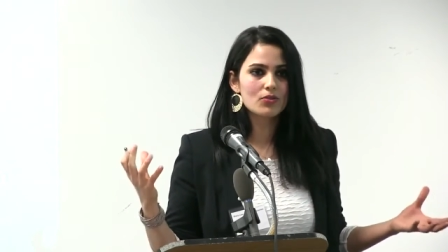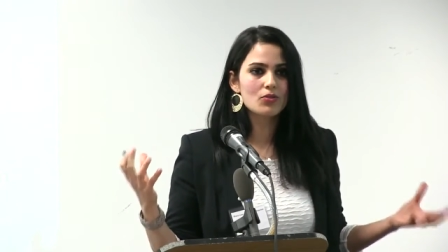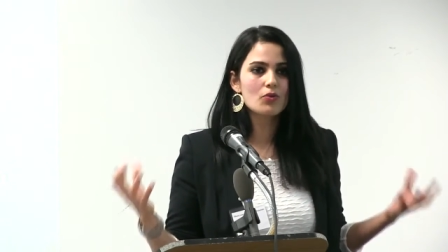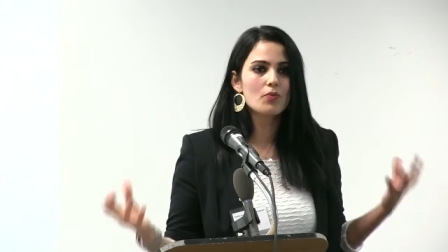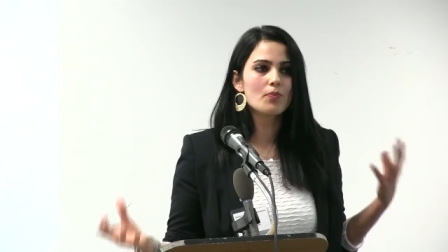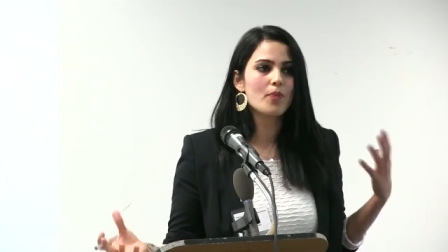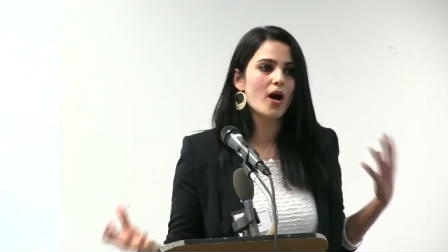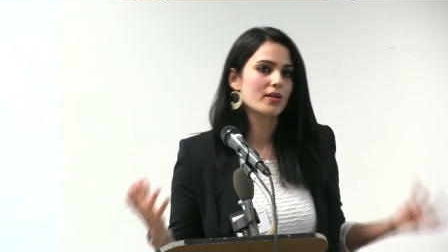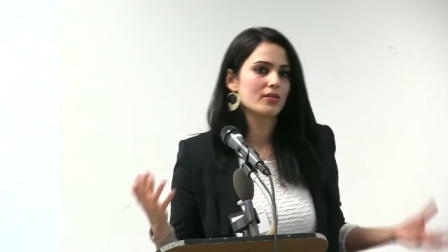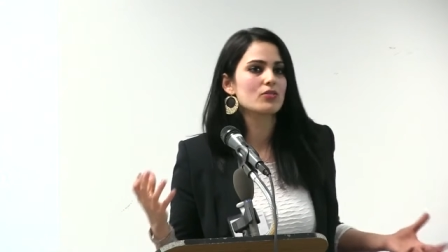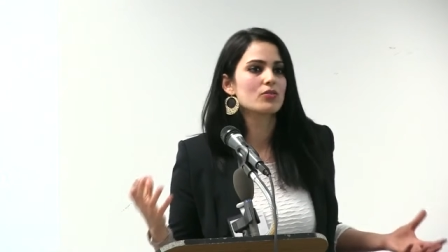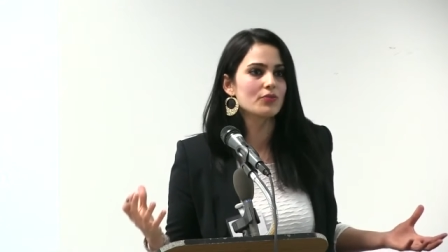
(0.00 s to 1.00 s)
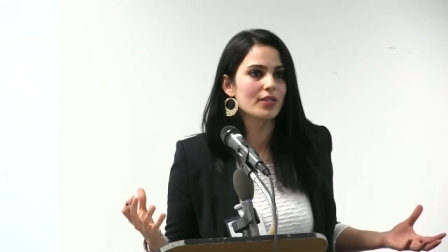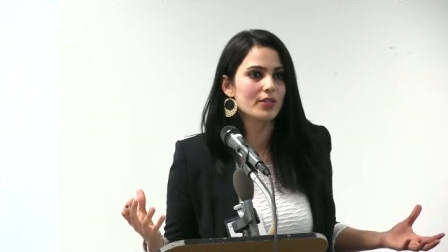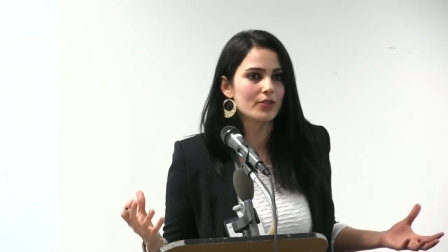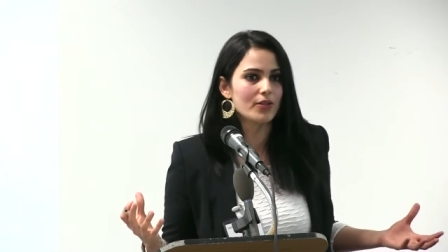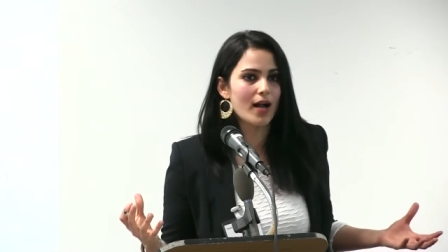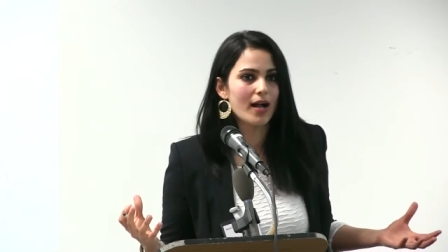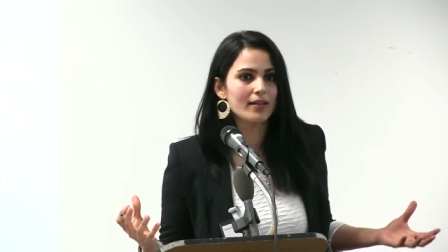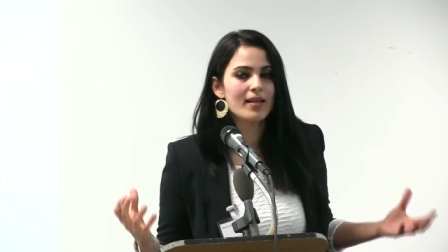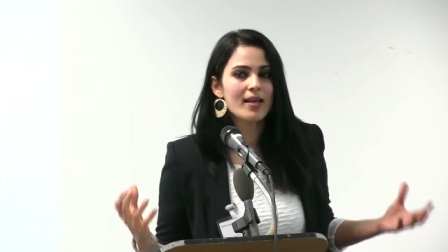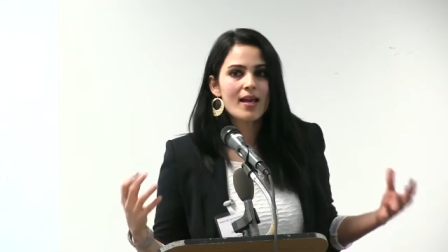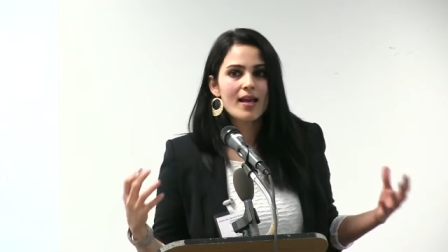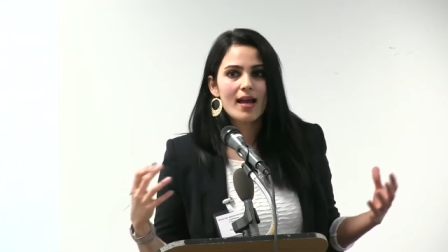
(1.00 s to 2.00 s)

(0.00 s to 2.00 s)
two parts of the Quran.